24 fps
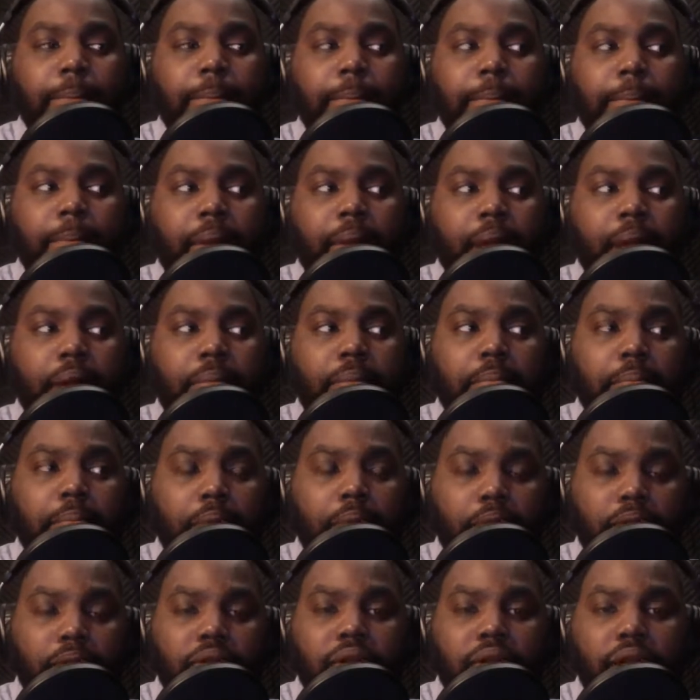in
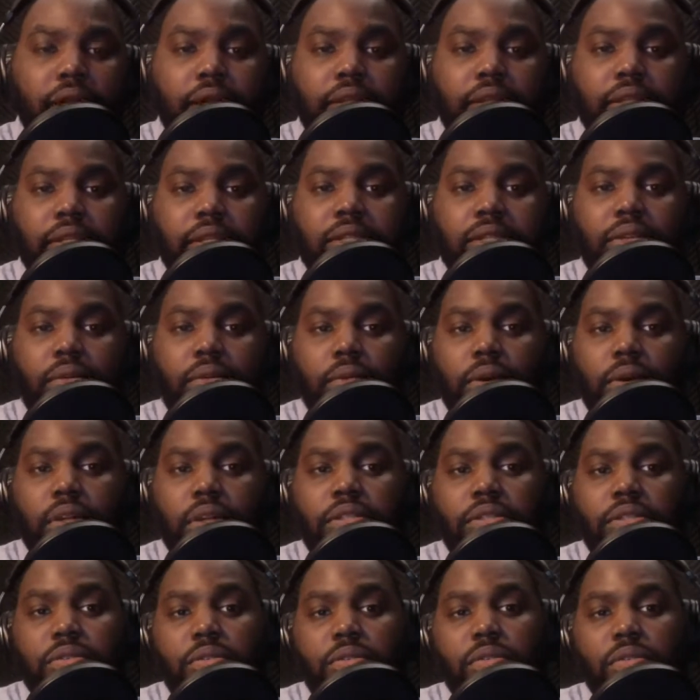most cases, the
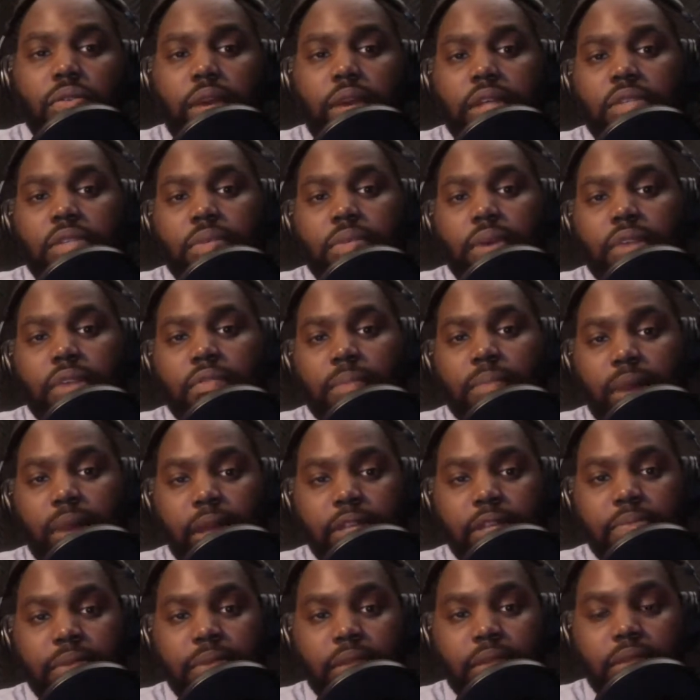ones who graduated from
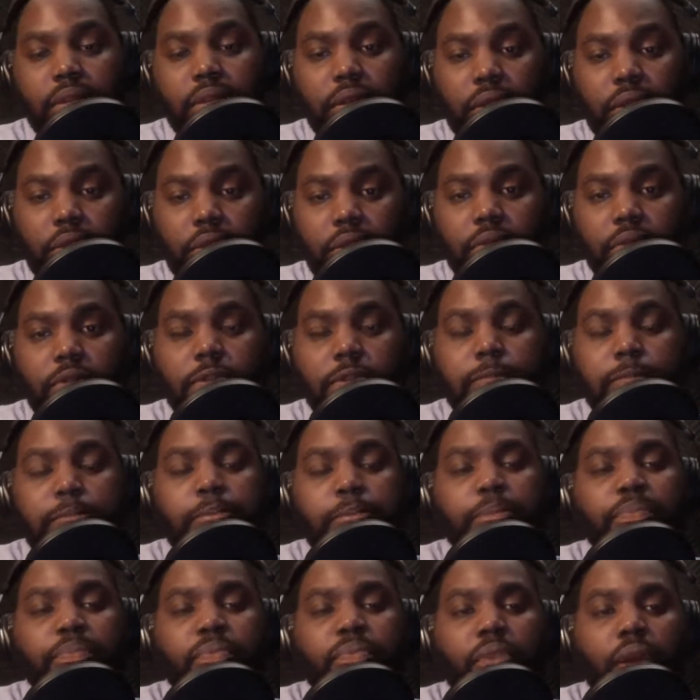HBCUs
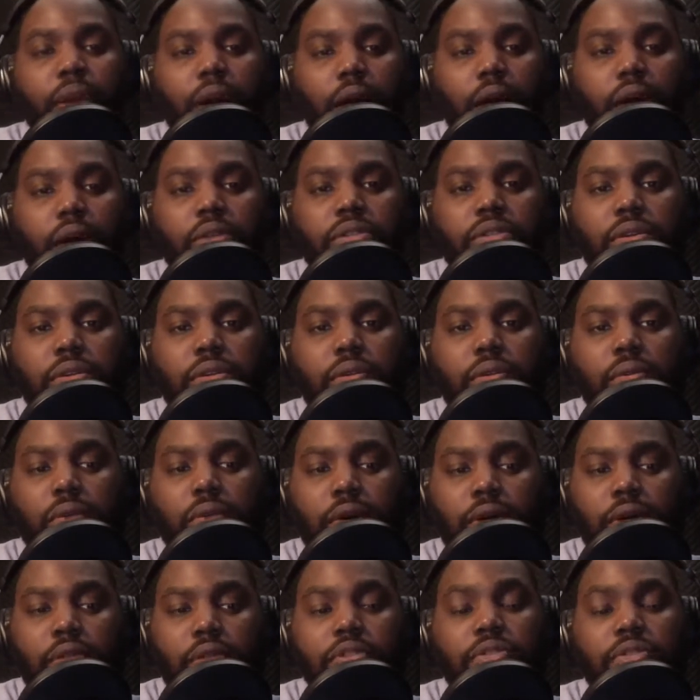are also the
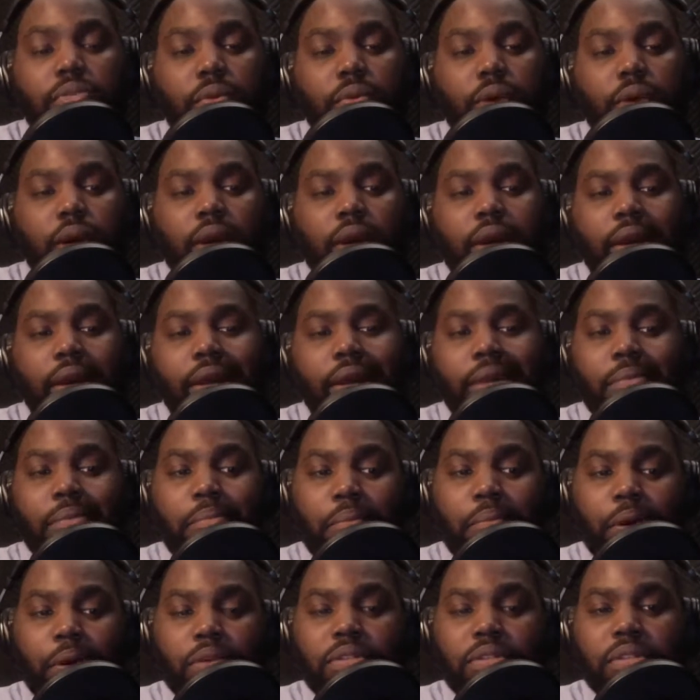ones who are in
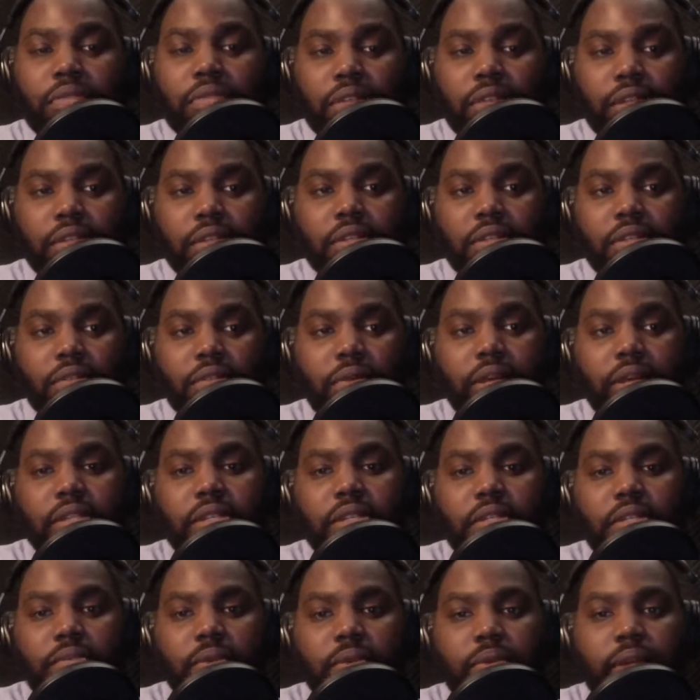most of these
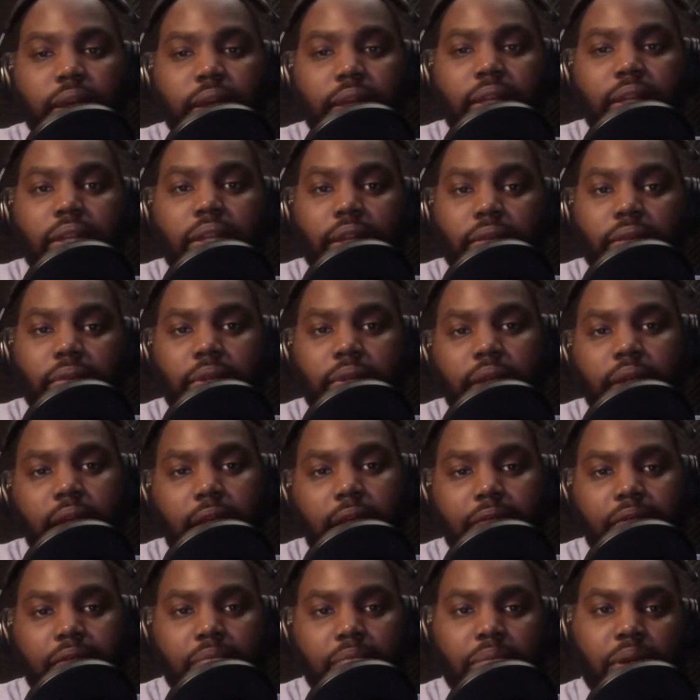situations where they literally have
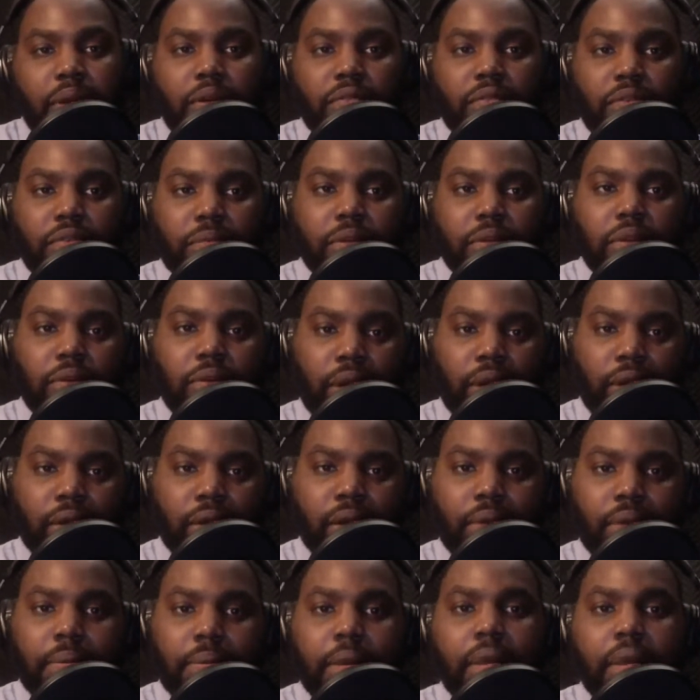to build from the ground
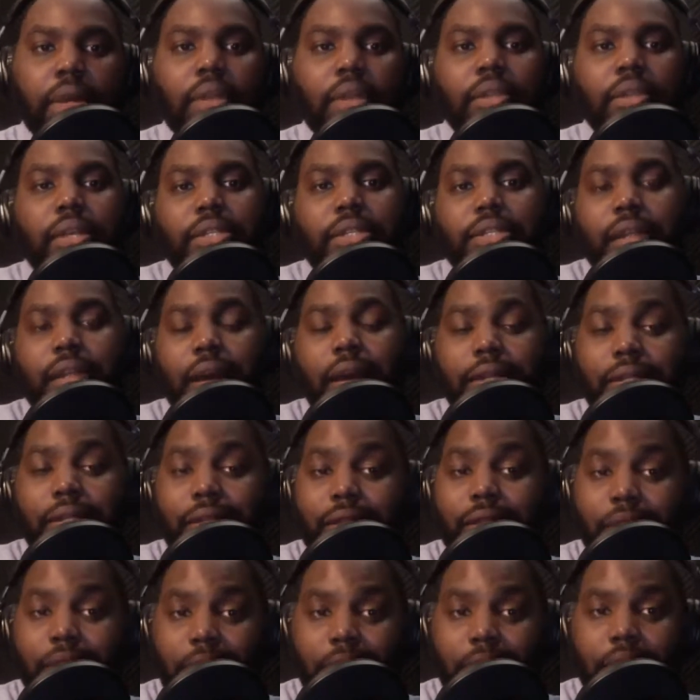up. That's not to
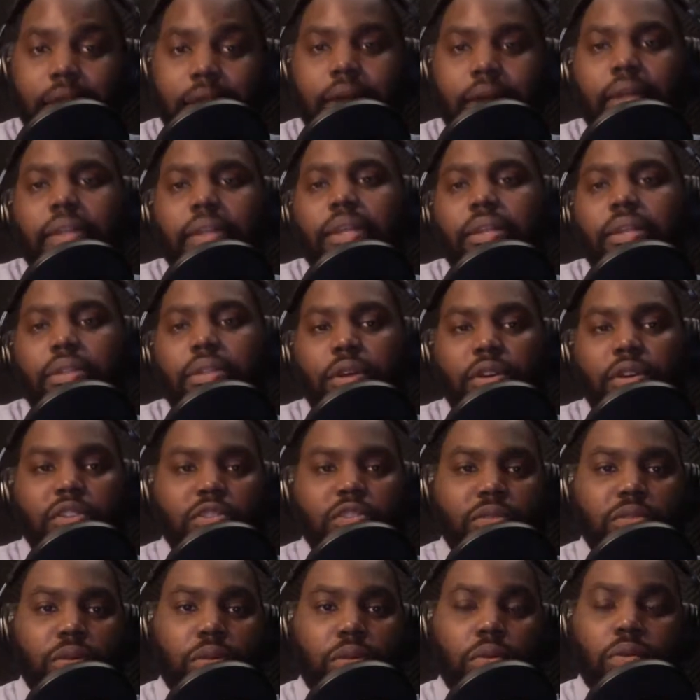say that those
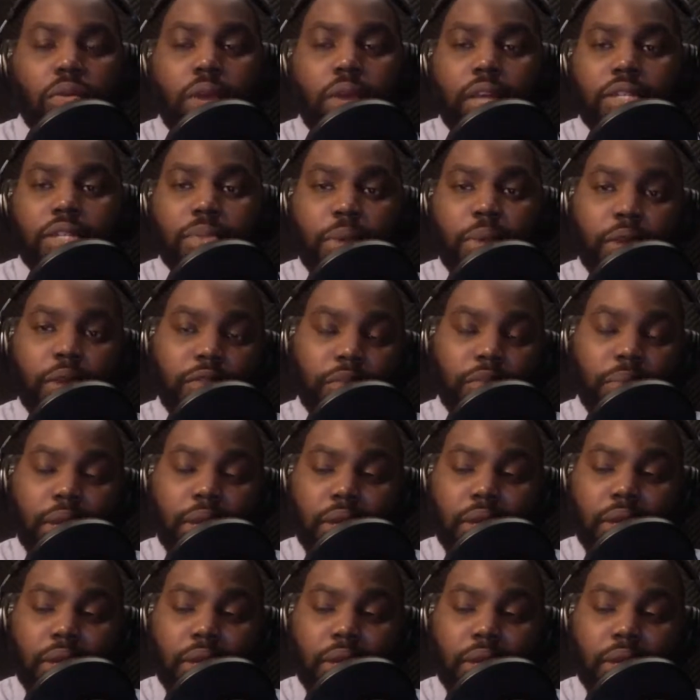who graduated from
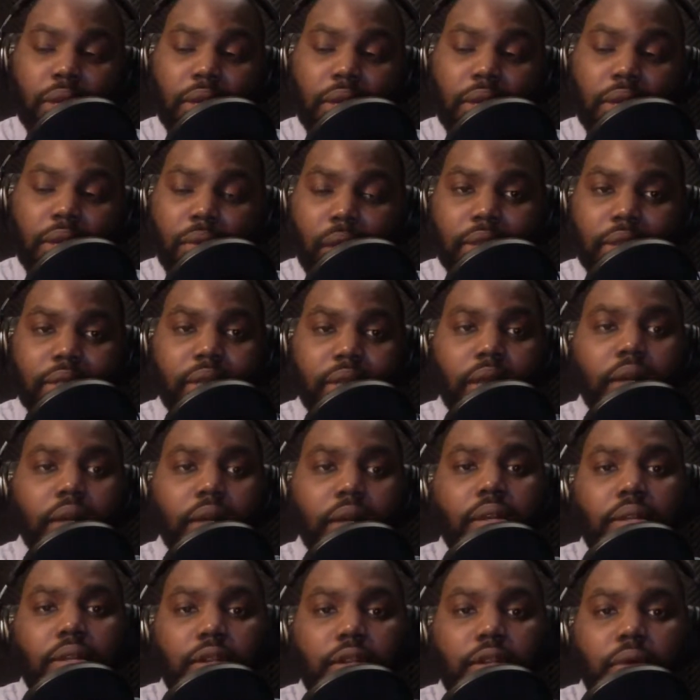PWIs
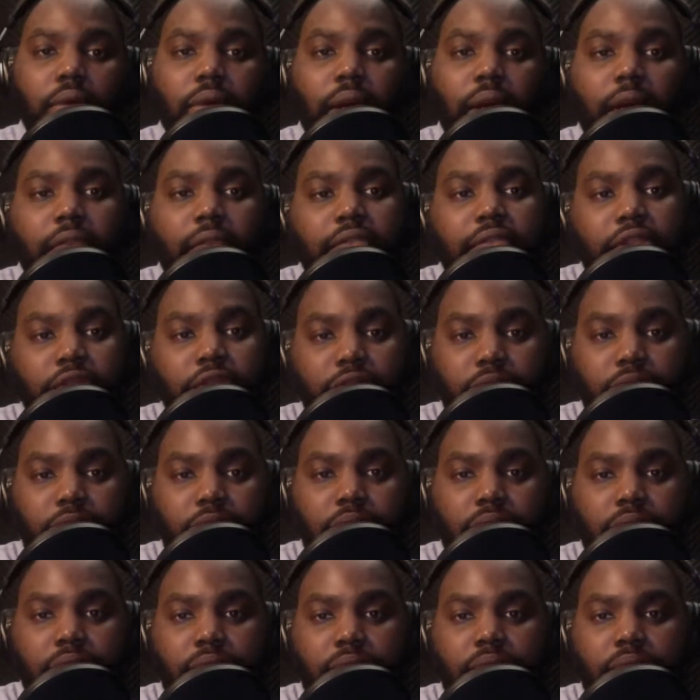don't have to
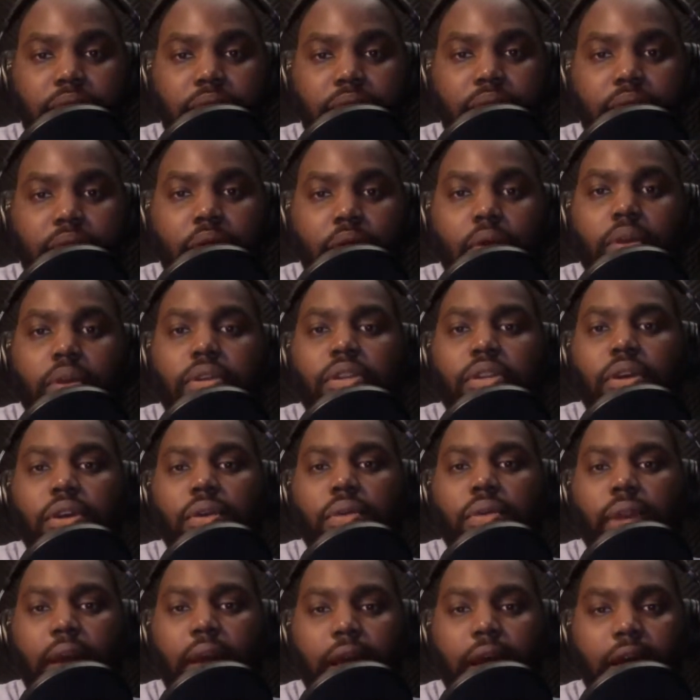struggle or
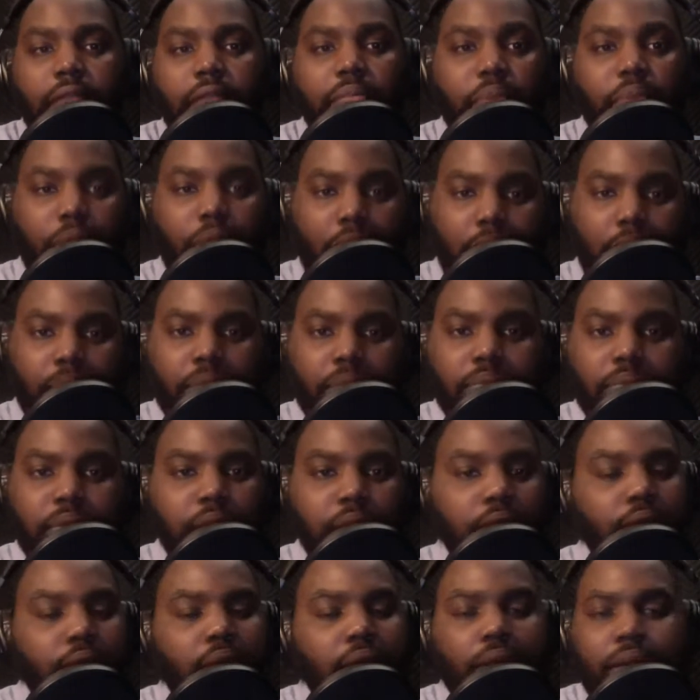don't have problems.
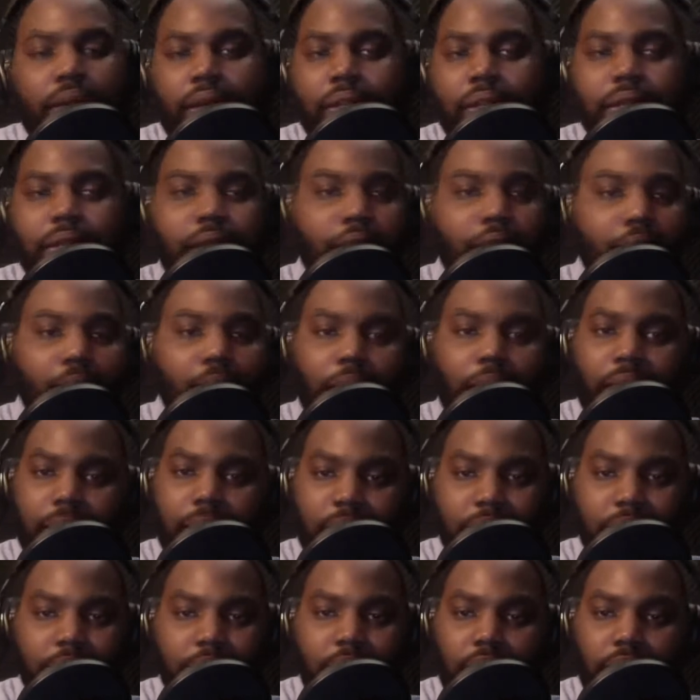That's not what I'm
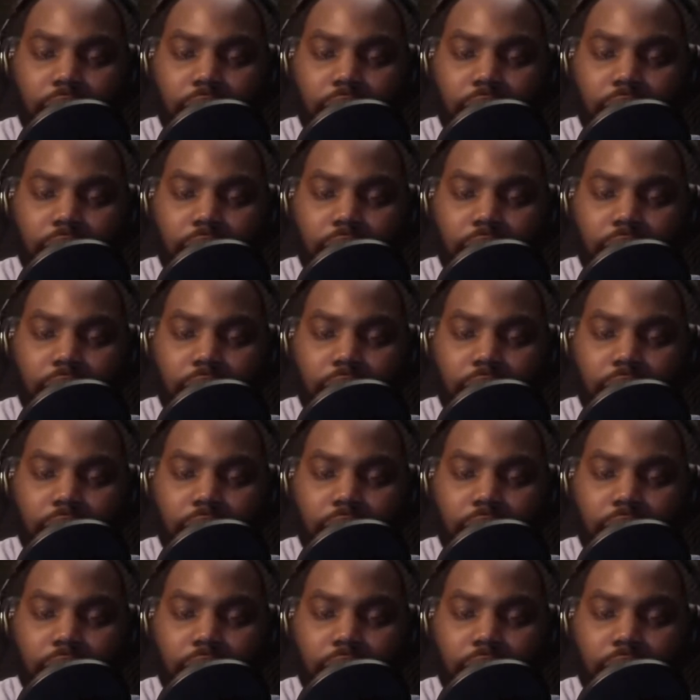saying.